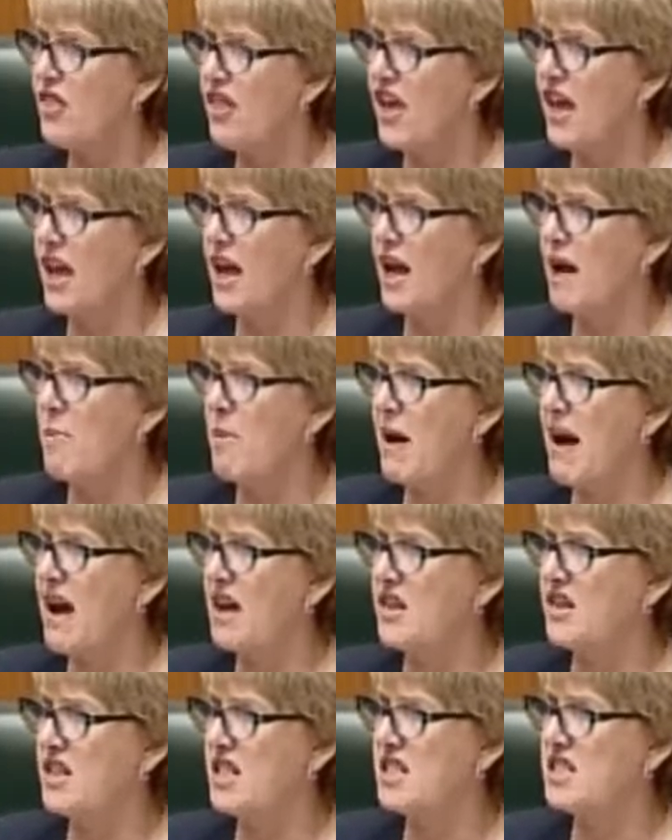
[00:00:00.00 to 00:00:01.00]
thing
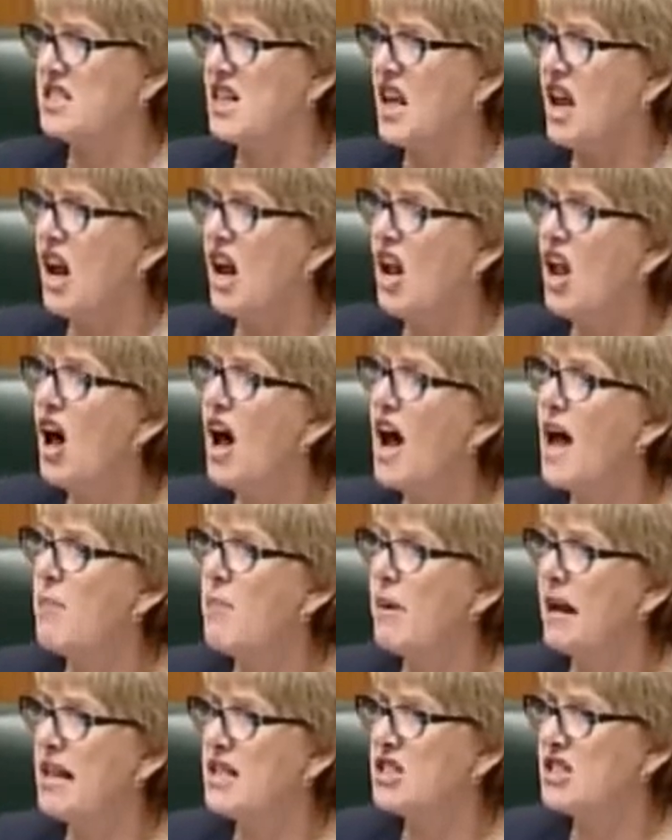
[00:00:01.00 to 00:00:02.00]
about this
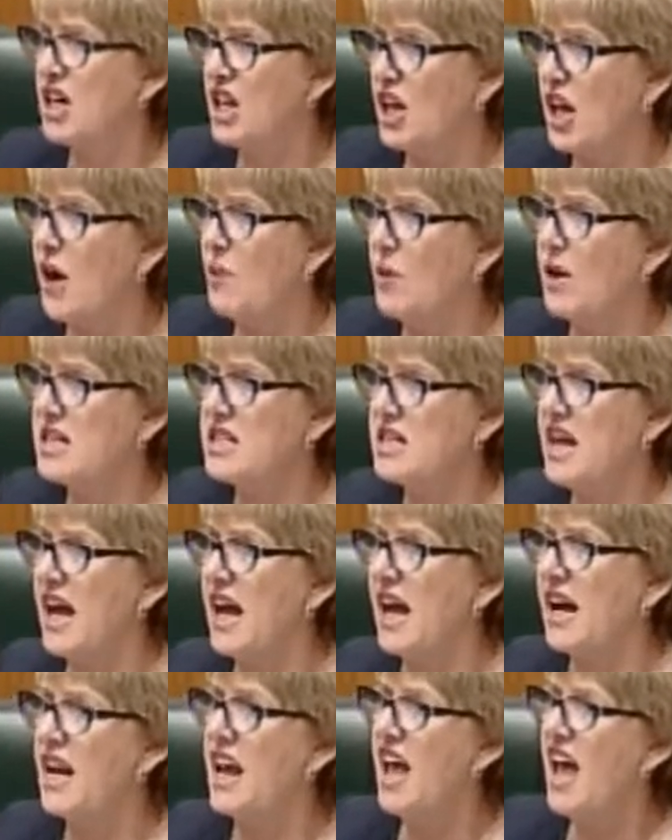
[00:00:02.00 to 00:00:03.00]
liability going
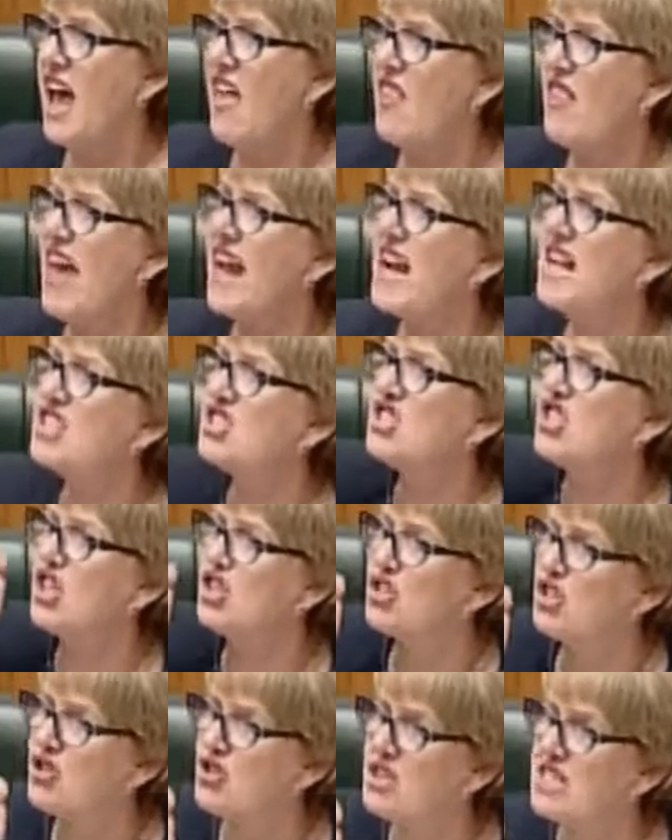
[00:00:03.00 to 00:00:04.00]
down, and that is
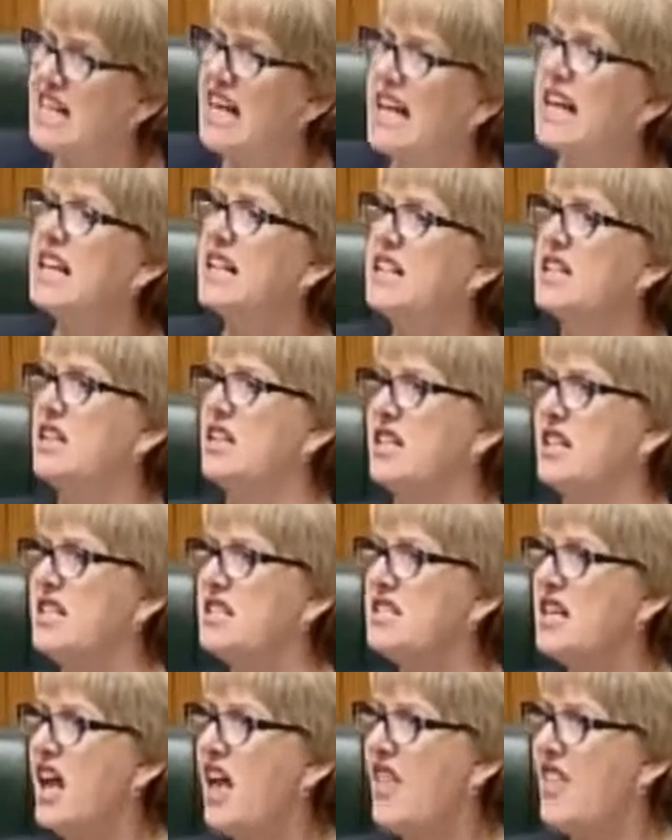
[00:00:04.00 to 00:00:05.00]
the New
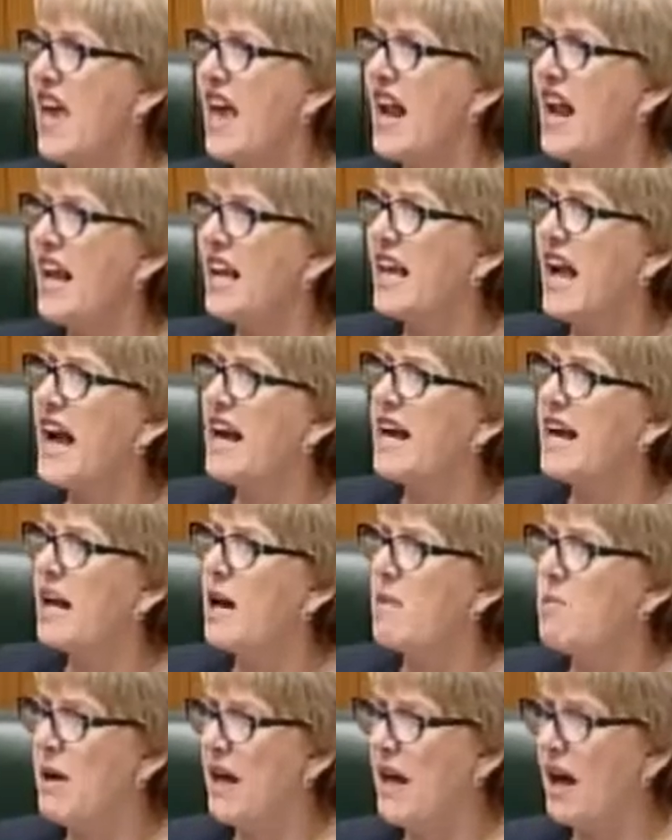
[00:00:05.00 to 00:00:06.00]
Zealanders that are
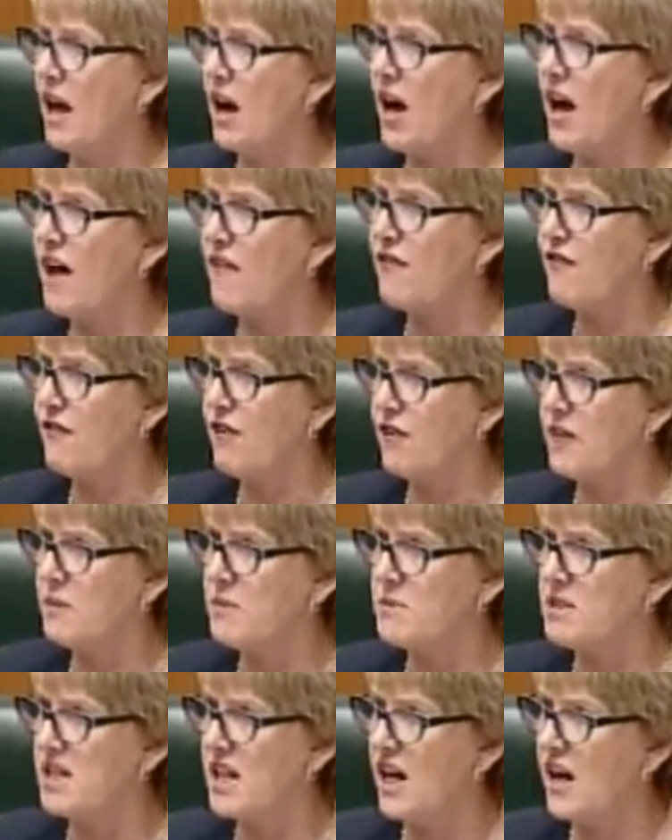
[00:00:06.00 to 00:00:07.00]
gaining a better life for
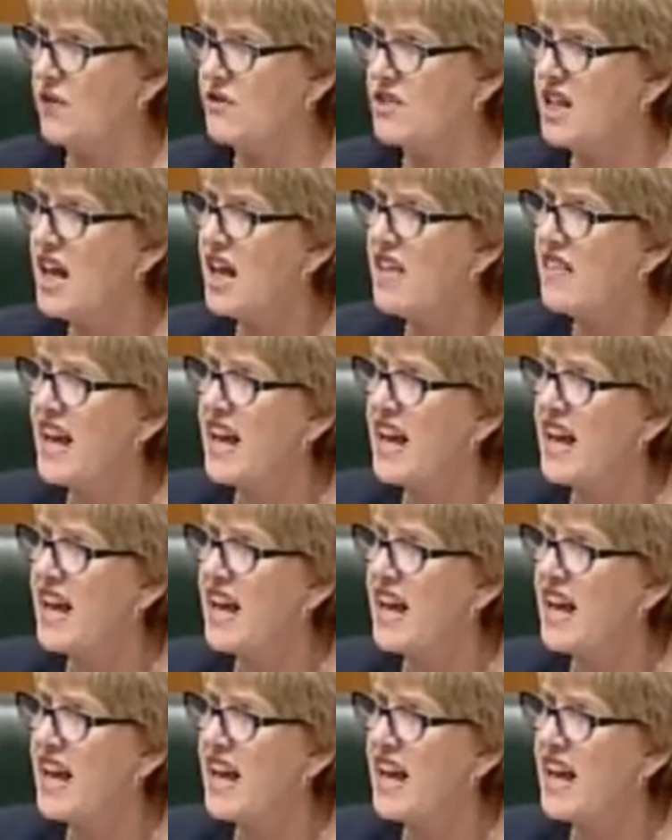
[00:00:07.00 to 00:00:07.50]
themselves.